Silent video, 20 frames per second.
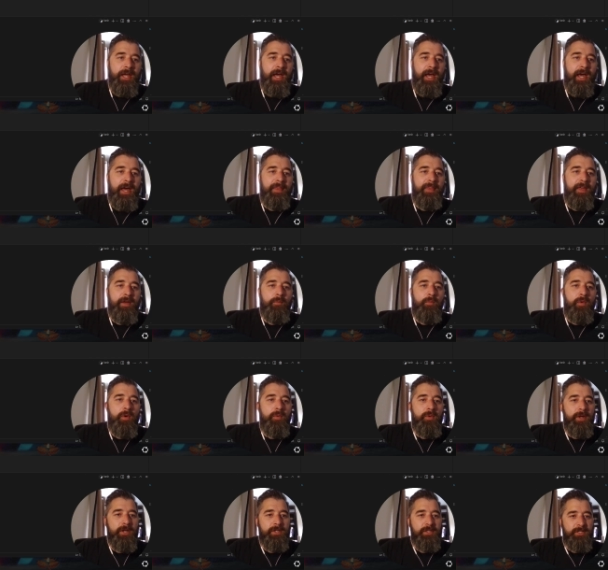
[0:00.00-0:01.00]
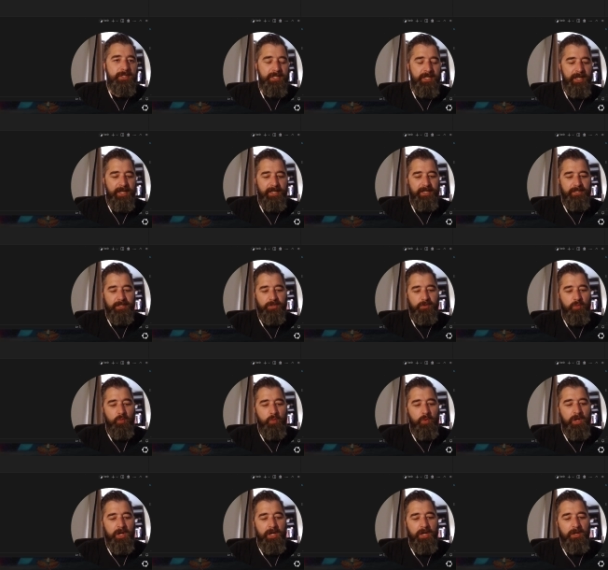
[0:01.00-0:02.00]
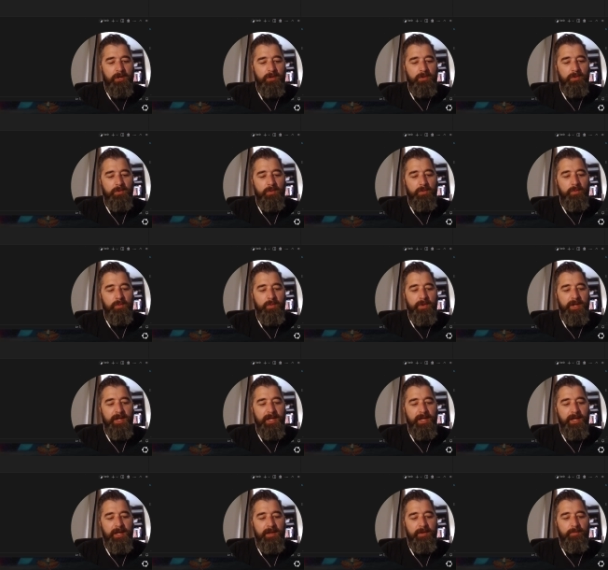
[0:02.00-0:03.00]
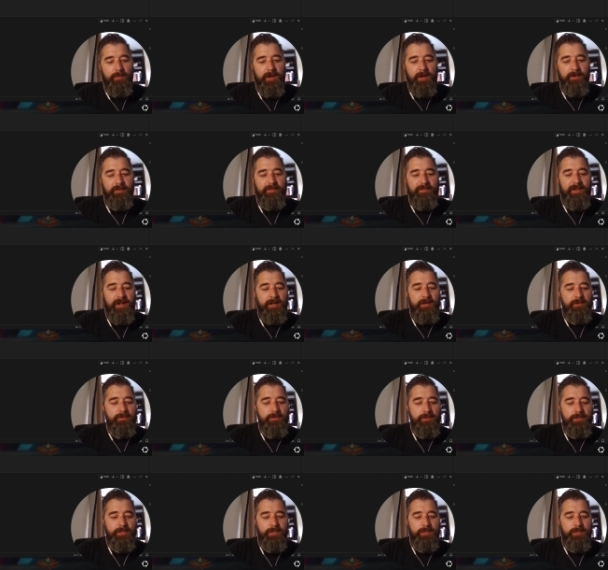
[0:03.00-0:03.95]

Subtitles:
And then what we're going to say is while found